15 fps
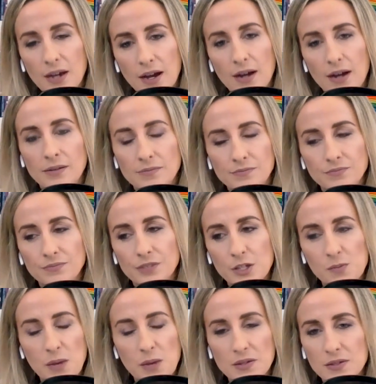um,
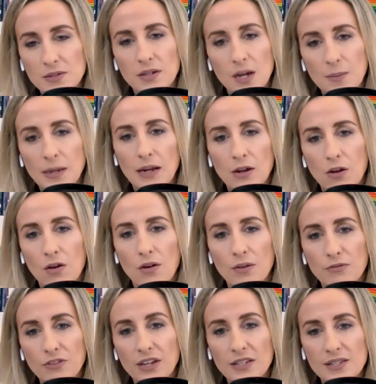this person coming
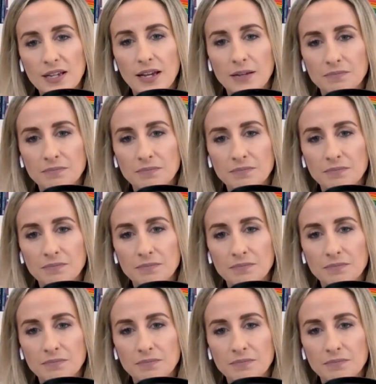along and fixing